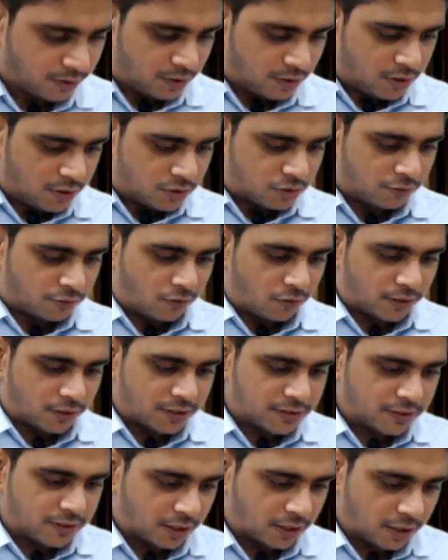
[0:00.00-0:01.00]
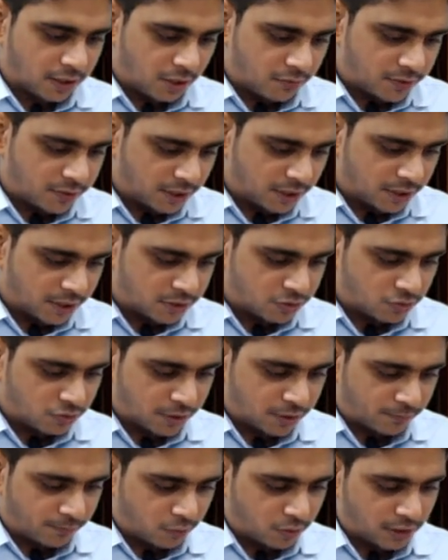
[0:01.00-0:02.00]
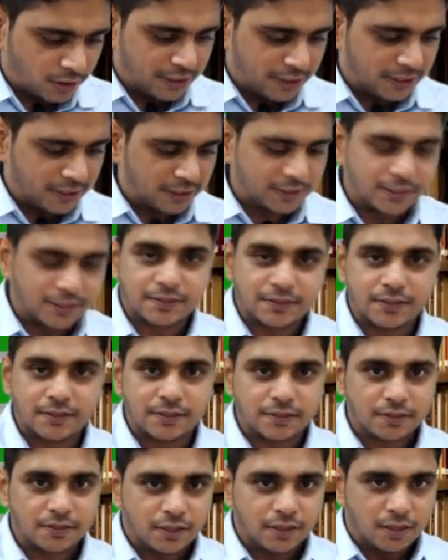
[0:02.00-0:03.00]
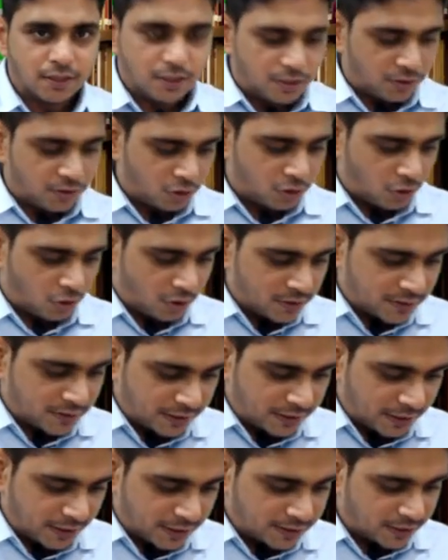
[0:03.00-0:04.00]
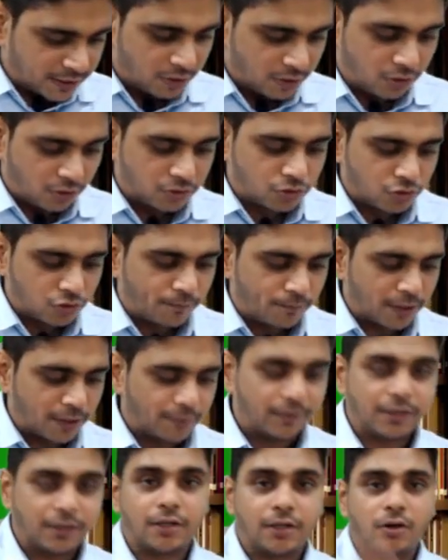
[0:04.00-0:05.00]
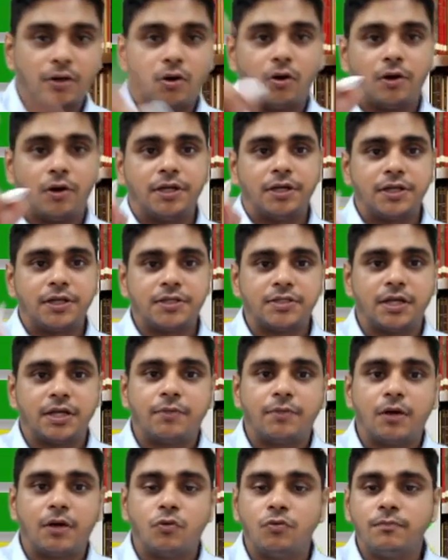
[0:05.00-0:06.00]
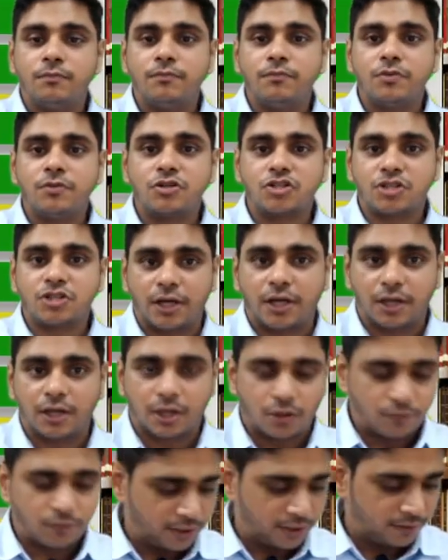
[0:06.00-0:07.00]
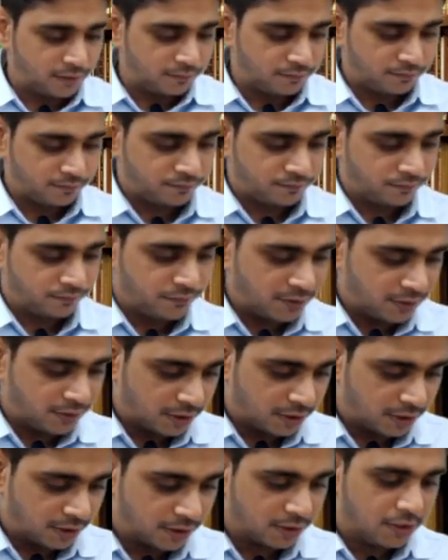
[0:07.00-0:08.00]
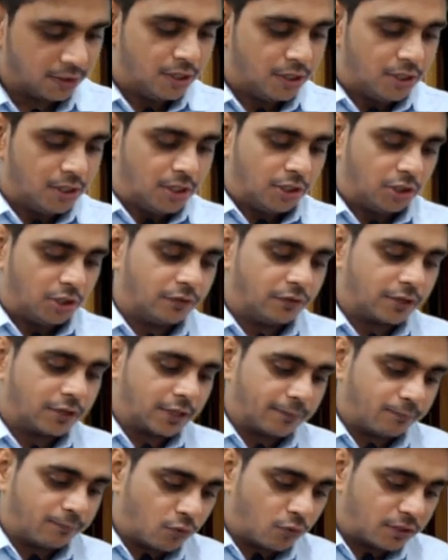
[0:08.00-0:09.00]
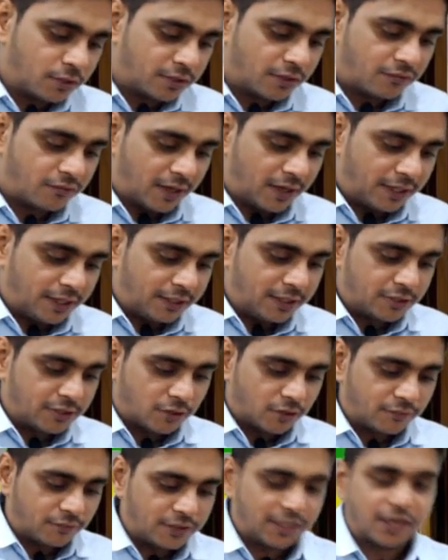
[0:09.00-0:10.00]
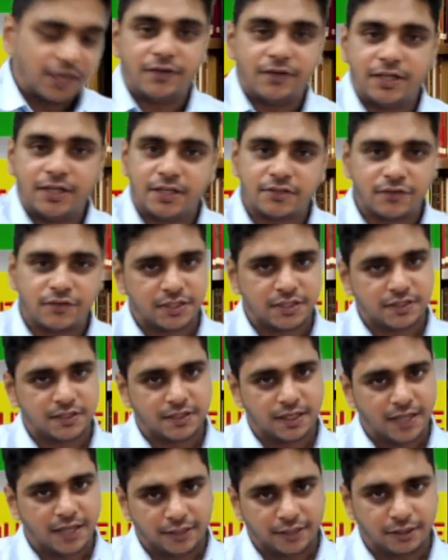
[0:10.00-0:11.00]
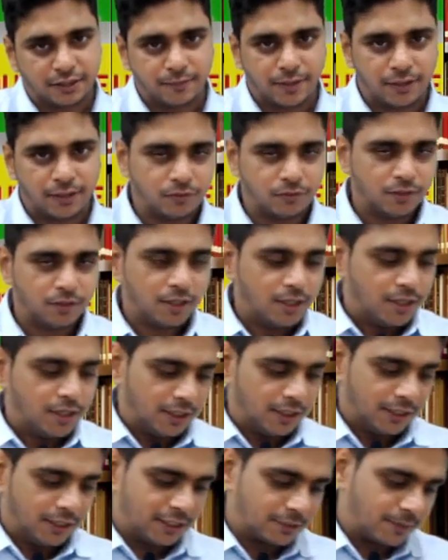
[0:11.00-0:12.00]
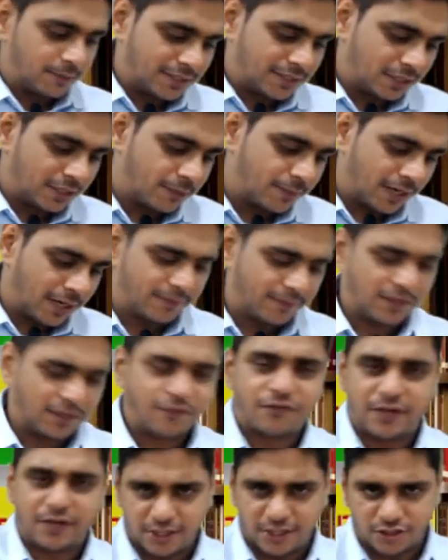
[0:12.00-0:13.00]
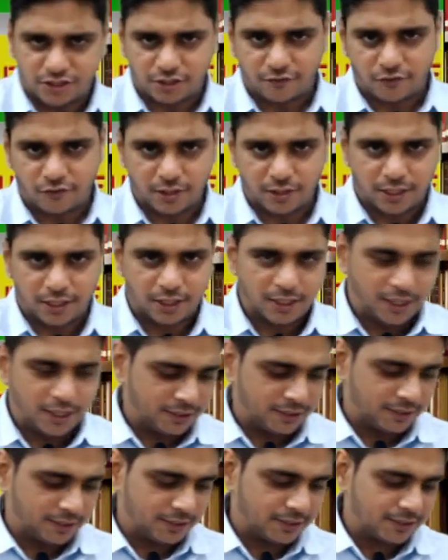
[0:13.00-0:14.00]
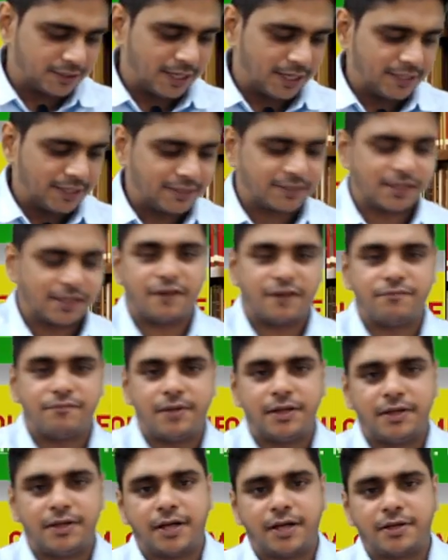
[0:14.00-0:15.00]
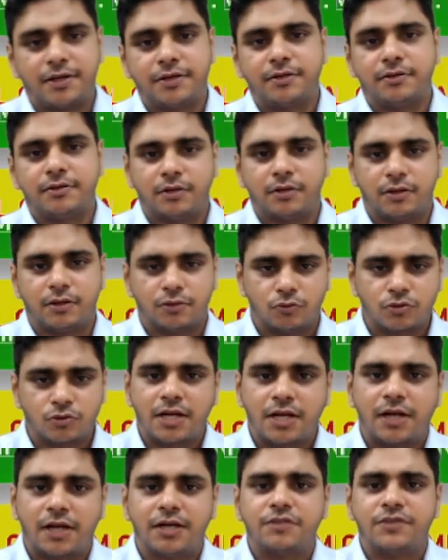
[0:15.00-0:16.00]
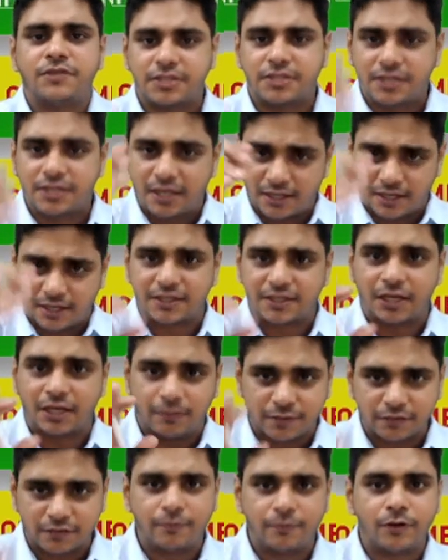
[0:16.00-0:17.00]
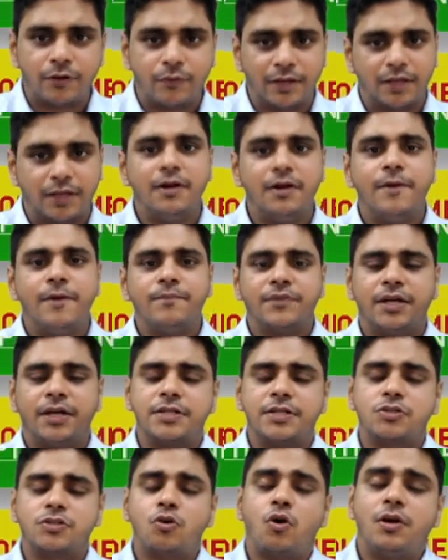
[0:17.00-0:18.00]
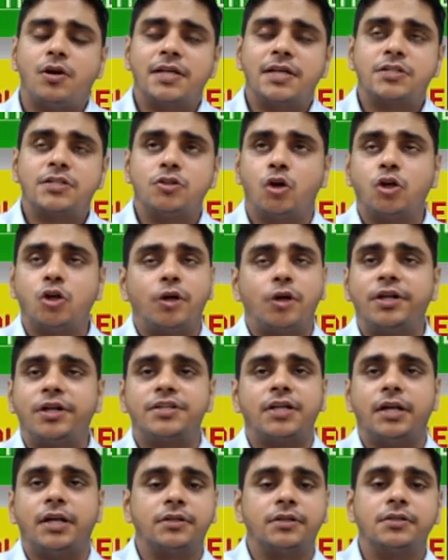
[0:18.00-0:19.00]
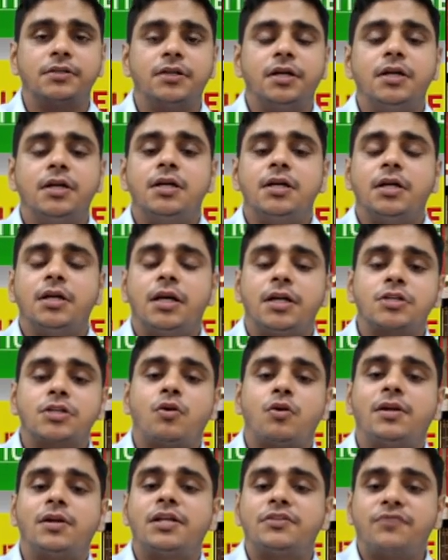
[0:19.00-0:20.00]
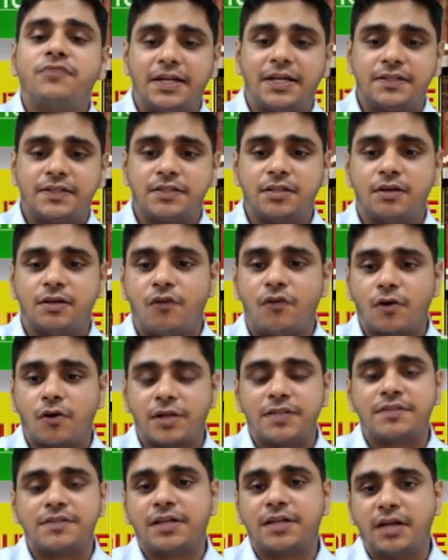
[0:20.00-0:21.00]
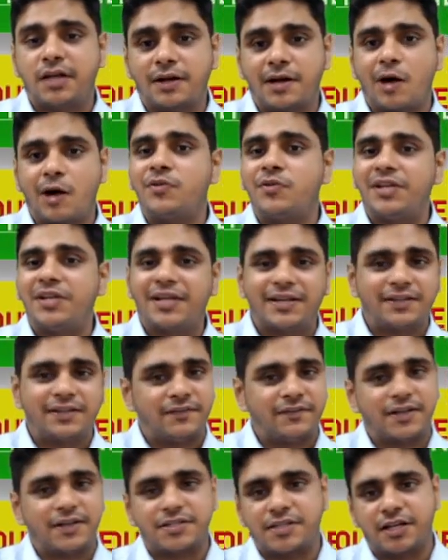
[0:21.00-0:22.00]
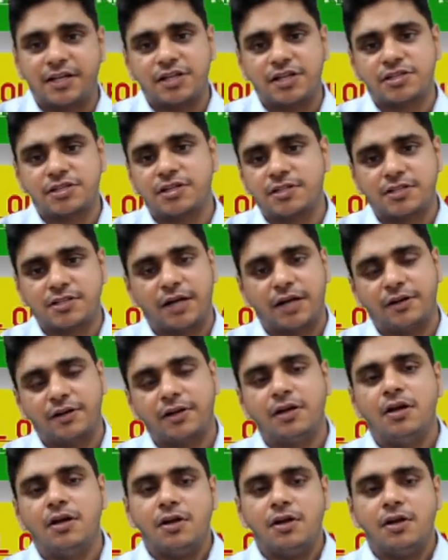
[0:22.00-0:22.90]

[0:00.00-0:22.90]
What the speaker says: So forensic accounting is to support legal cases. Non-CAs are also permitted. Audit is done by whom? Chartered accountant. Here, you will report the findings of the evidence which is gathered by you. It is basically primary financial fraud ke liye, and it is ICA have mandated those standards which is there in our syllabus. We'll be doing. It is called as not audit standards. It is called as FICE, Forensic Accounting and Investigation Standard.